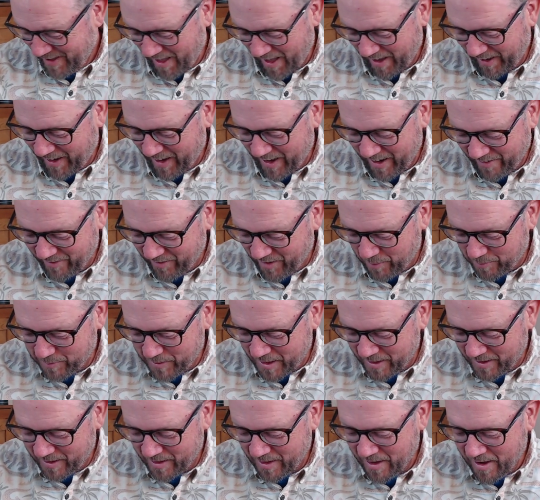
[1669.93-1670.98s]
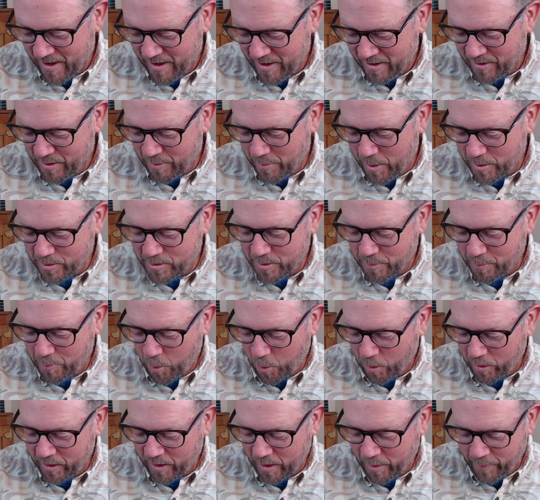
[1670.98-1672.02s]
I can't even update the most
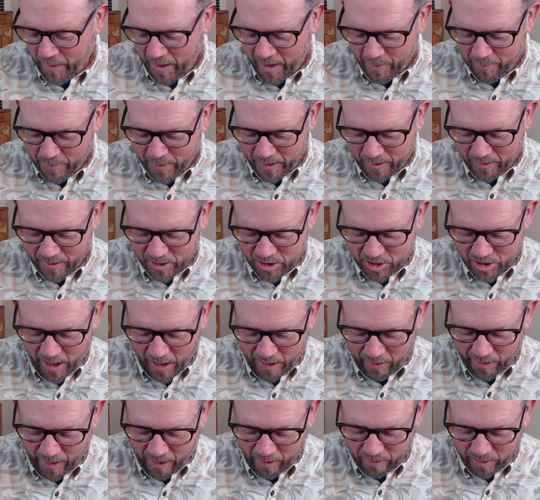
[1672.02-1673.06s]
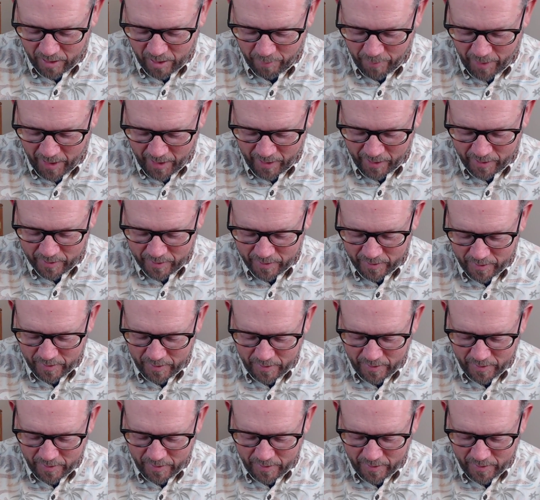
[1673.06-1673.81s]
important command being the shout out command.